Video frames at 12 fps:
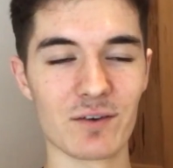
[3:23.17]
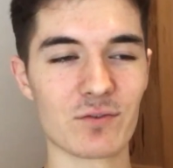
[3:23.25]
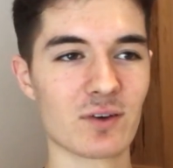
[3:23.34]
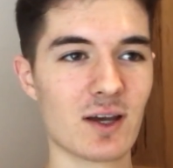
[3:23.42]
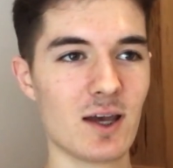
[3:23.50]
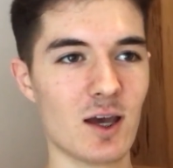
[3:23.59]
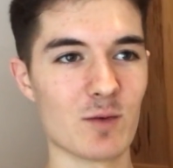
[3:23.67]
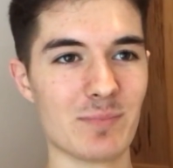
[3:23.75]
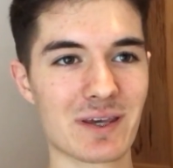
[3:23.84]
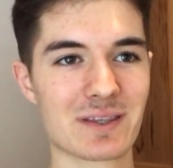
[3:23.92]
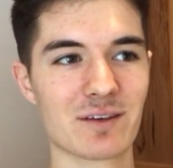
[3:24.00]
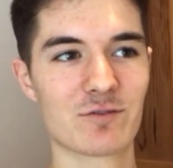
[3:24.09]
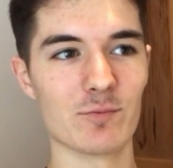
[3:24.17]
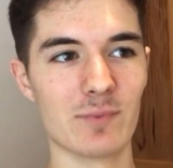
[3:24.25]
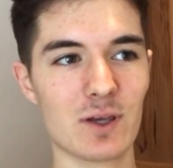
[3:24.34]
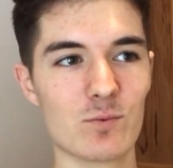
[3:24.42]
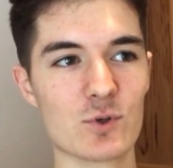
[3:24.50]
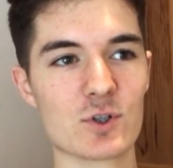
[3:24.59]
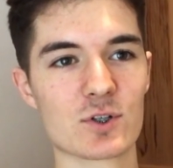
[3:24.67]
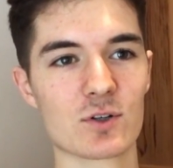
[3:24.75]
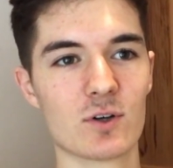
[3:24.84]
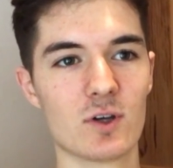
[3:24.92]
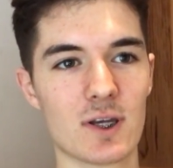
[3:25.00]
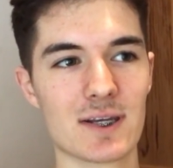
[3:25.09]
If a big thing for me was
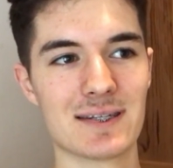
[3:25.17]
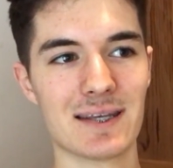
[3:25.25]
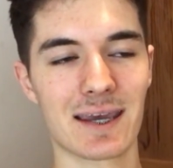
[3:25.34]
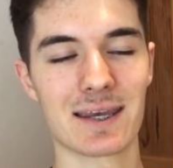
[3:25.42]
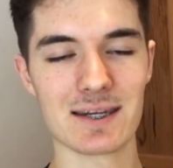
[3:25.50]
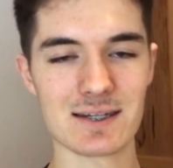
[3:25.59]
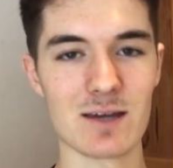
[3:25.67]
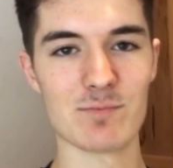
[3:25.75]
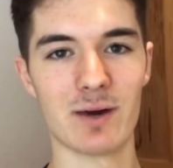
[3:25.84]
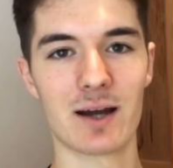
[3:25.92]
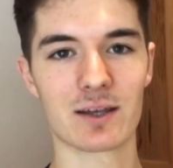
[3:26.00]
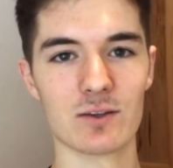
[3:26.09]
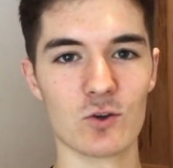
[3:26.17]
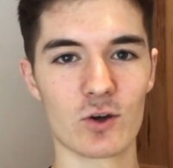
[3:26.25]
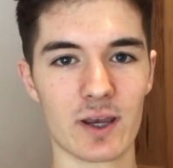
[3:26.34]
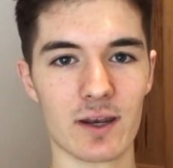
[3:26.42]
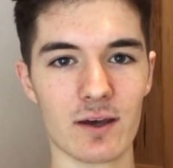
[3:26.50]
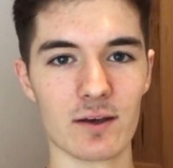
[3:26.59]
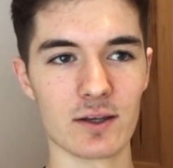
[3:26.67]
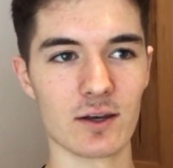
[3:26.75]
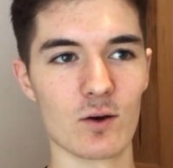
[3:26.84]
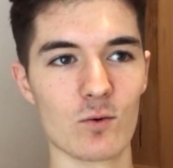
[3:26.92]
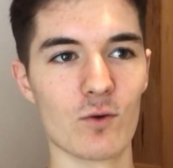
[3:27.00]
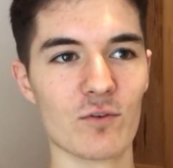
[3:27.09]
taking a step back and looking at you
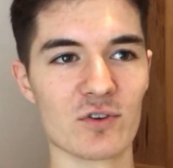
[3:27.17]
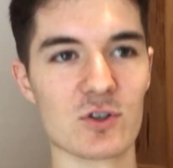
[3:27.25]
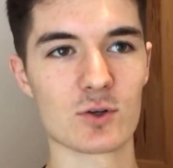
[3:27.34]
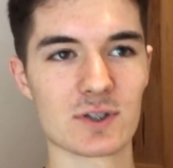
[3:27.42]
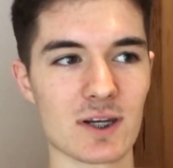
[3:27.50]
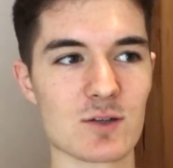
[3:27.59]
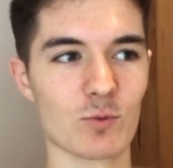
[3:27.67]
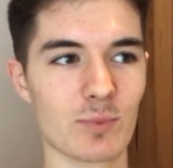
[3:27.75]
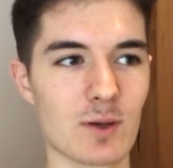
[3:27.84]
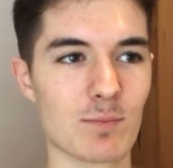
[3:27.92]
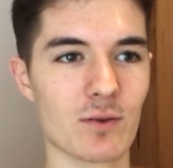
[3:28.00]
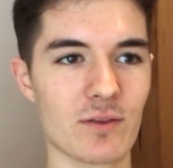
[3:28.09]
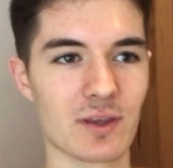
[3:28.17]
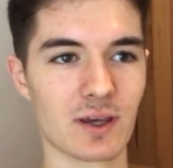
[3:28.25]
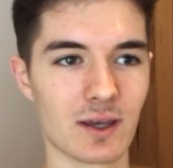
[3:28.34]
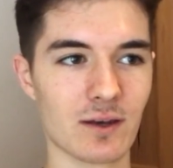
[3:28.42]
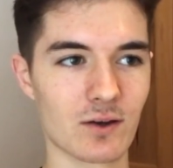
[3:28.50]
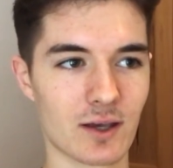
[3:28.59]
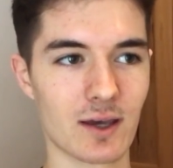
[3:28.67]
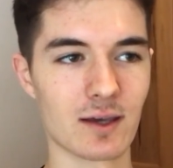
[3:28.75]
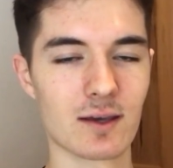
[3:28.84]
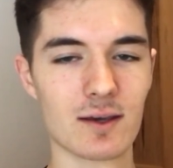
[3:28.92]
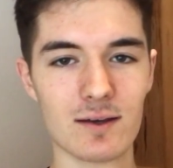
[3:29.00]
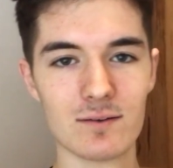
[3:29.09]
know other successful people and thinking,
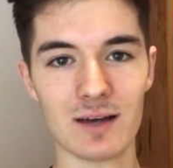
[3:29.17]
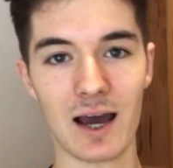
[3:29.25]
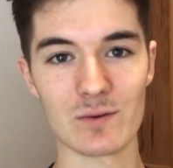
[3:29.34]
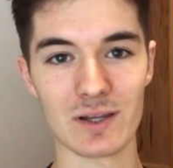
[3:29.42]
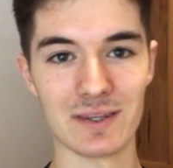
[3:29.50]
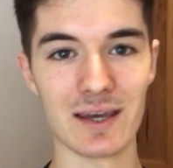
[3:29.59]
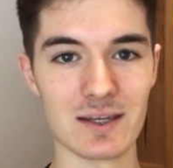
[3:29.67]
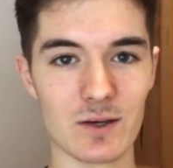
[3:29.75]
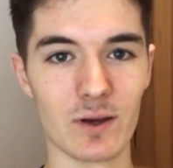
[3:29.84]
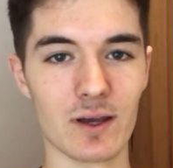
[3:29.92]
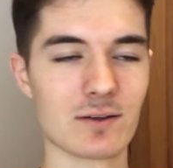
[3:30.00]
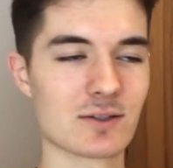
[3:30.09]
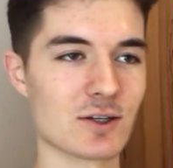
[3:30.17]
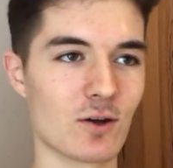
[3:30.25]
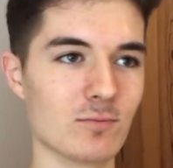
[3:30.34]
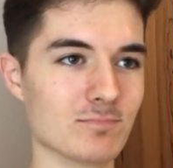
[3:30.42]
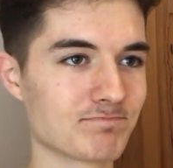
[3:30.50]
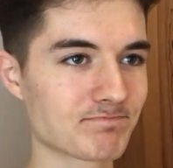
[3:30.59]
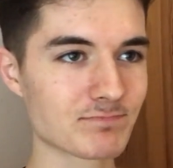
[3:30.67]
okay, how did they do it? So,